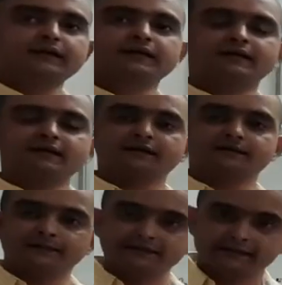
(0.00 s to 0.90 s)
is
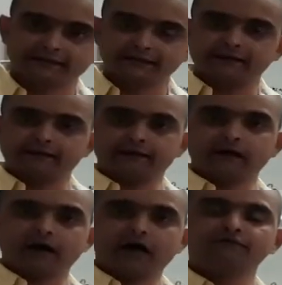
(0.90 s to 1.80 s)
basically
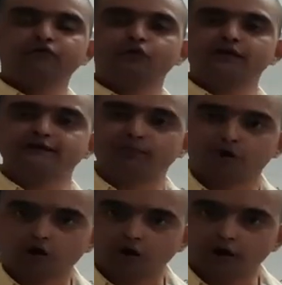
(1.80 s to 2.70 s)
how you
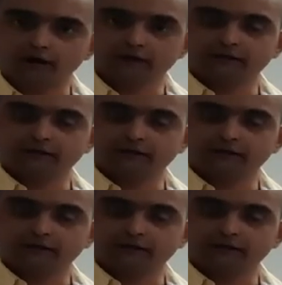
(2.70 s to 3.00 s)
respond